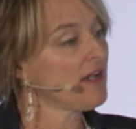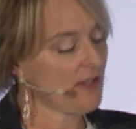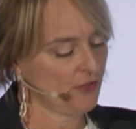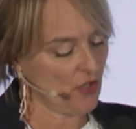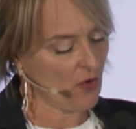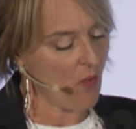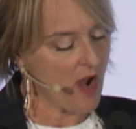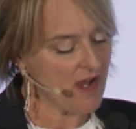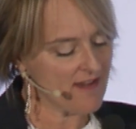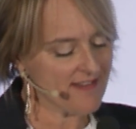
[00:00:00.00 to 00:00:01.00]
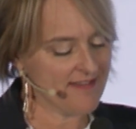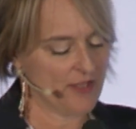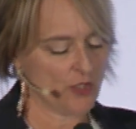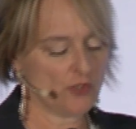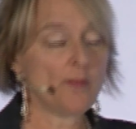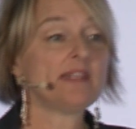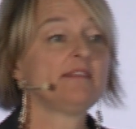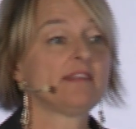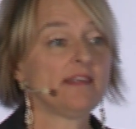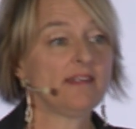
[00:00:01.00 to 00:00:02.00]
we have to maintain
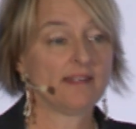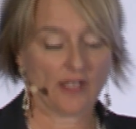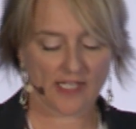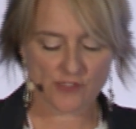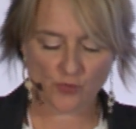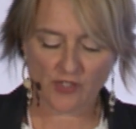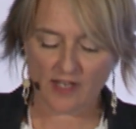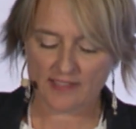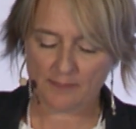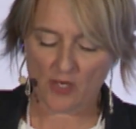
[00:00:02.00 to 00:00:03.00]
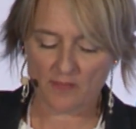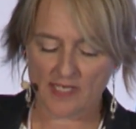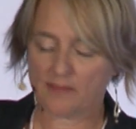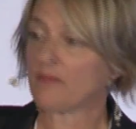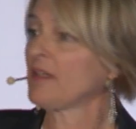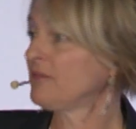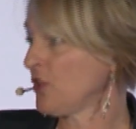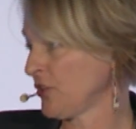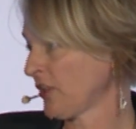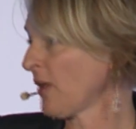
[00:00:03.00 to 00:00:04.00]
the hope that humanity will
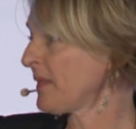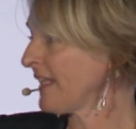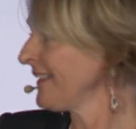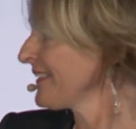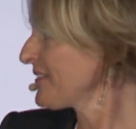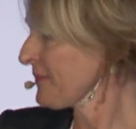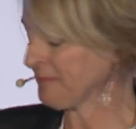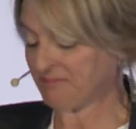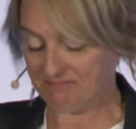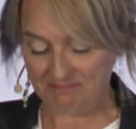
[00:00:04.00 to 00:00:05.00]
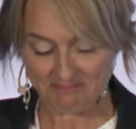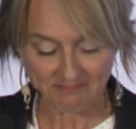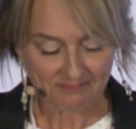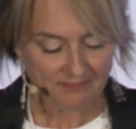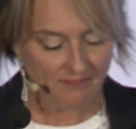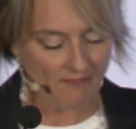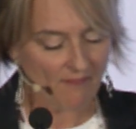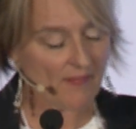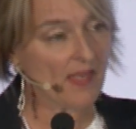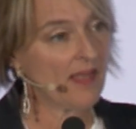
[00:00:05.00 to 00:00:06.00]
solve our planet's
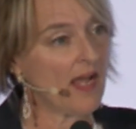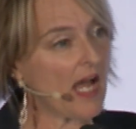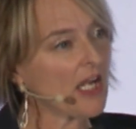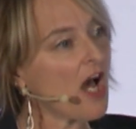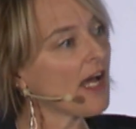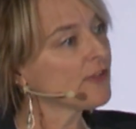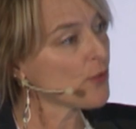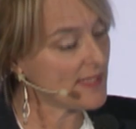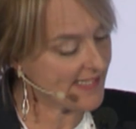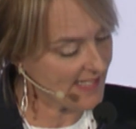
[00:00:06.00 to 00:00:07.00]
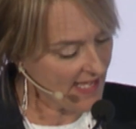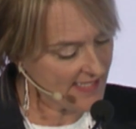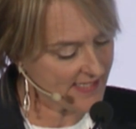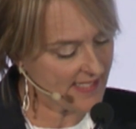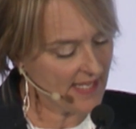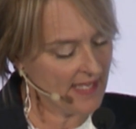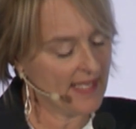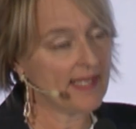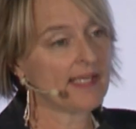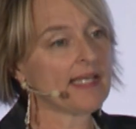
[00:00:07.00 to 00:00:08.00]
problems. In
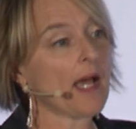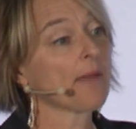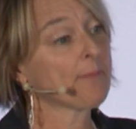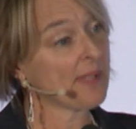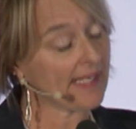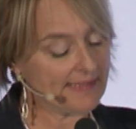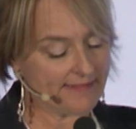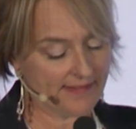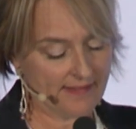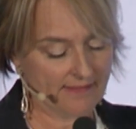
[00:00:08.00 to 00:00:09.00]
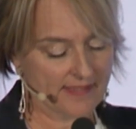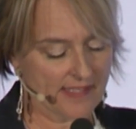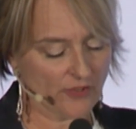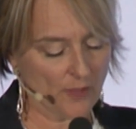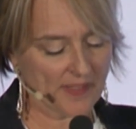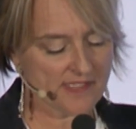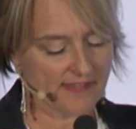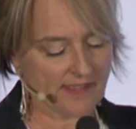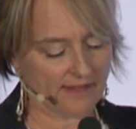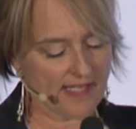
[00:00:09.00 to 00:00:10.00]
2016,
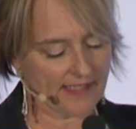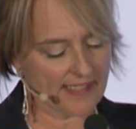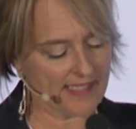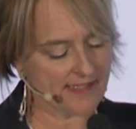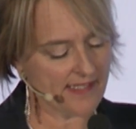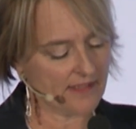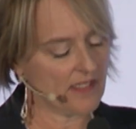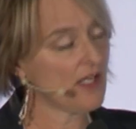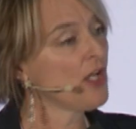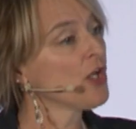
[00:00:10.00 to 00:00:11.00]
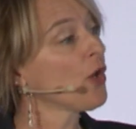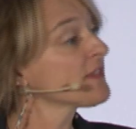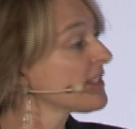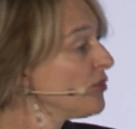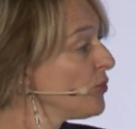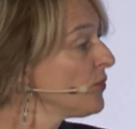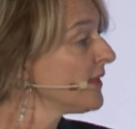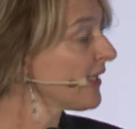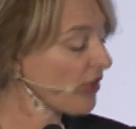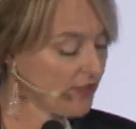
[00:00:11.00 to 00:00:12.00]
the sustainability of
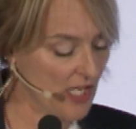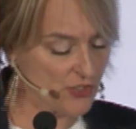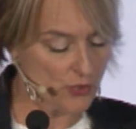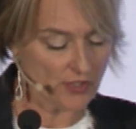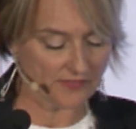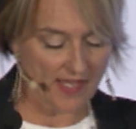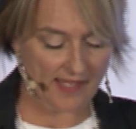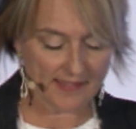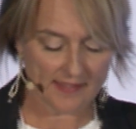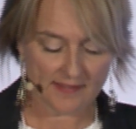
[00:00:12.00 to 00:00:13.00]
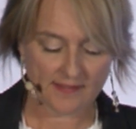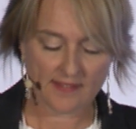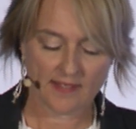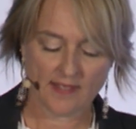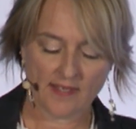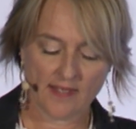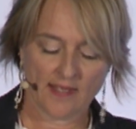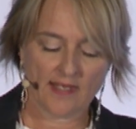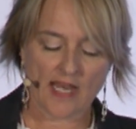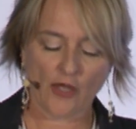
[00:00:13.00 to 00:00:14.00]
veterinary business in Canada is
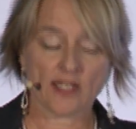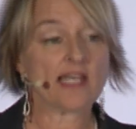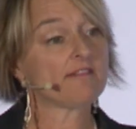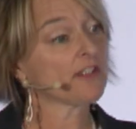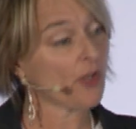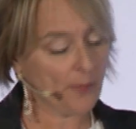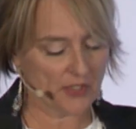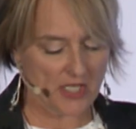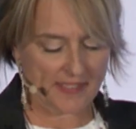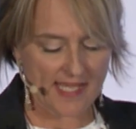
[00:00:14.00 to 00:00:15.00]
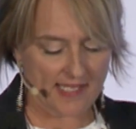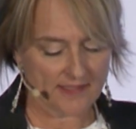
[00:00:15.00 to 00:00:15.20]
still an issue, a major issue.